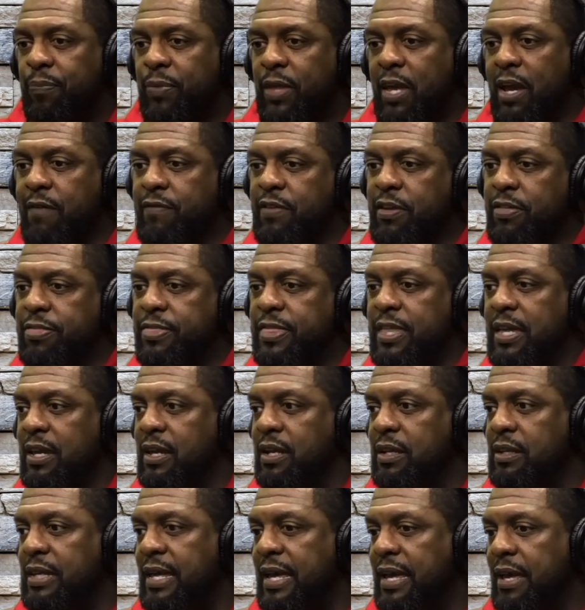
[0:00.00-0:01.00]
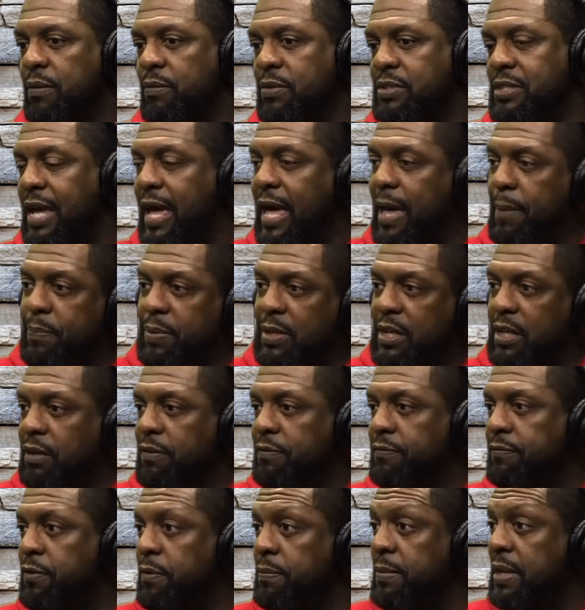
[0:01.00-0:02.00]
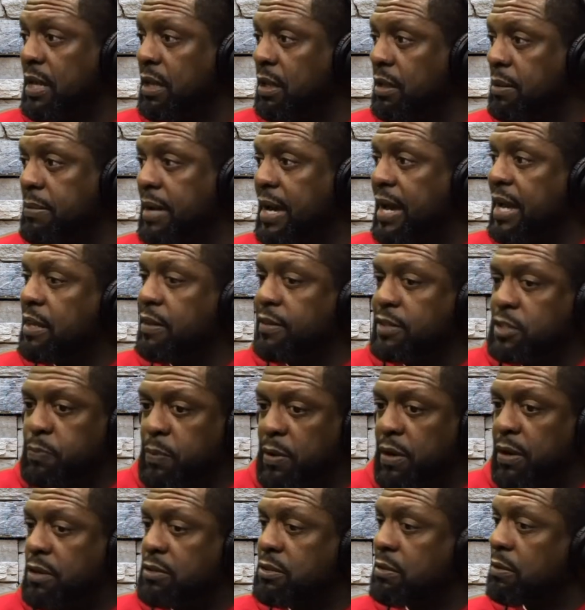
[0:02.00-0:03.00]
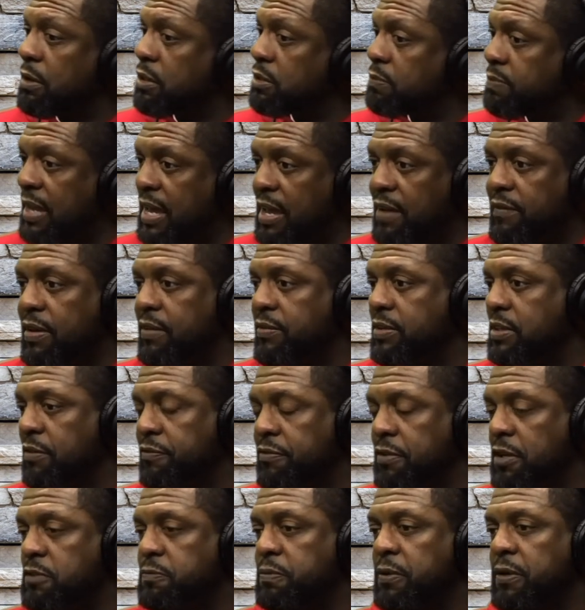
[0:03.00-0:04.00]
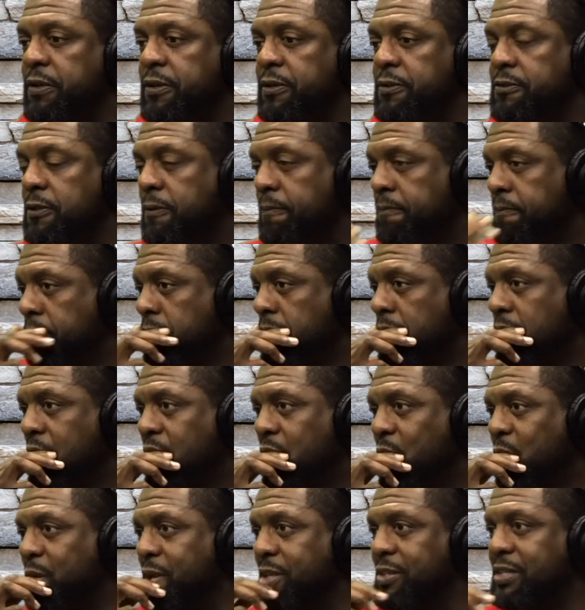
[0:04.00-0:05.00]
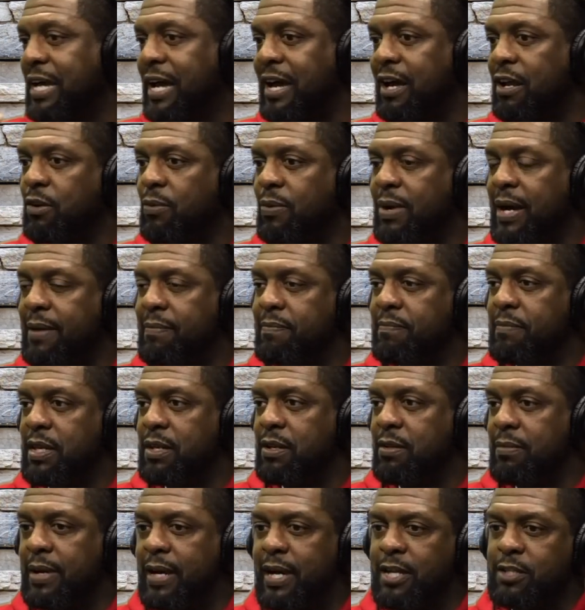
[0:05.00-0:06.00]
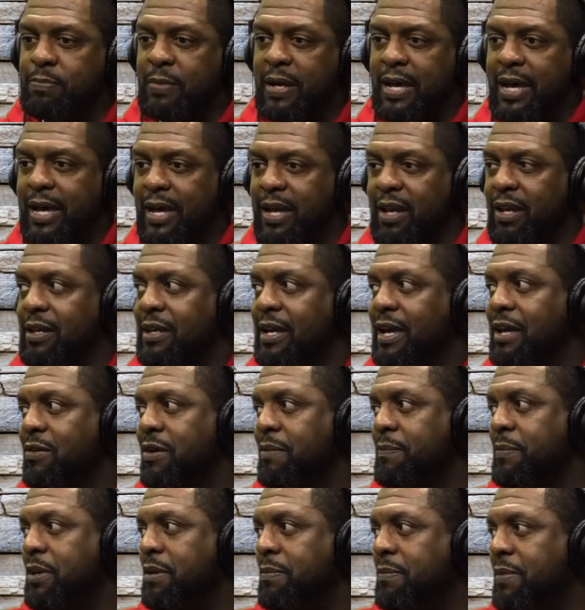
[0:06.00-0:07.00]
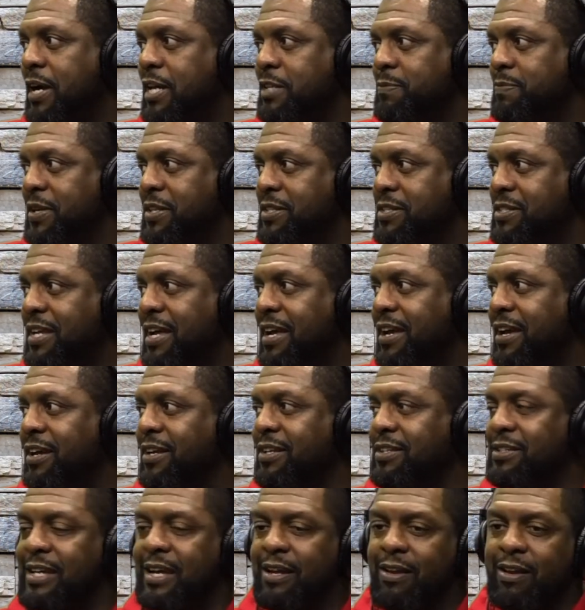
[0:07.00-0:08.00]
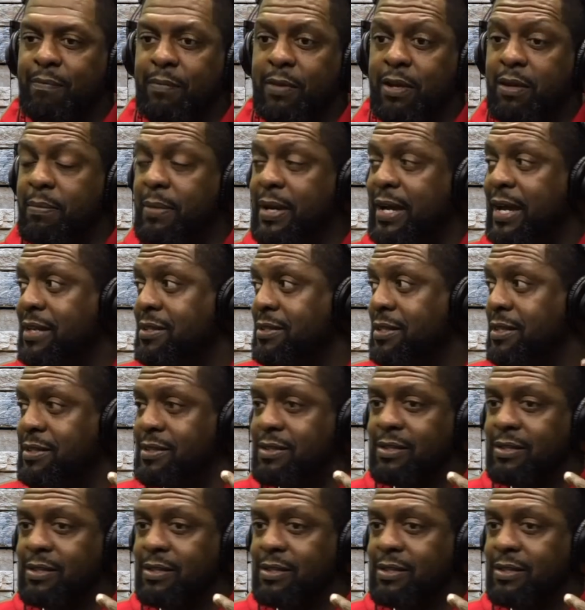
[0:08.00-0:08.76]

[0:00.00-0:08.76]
everything that was happening for me, in my experience, someone else may have a different experience, was how do I minimize my height? How do I minimize my size? How do I minimize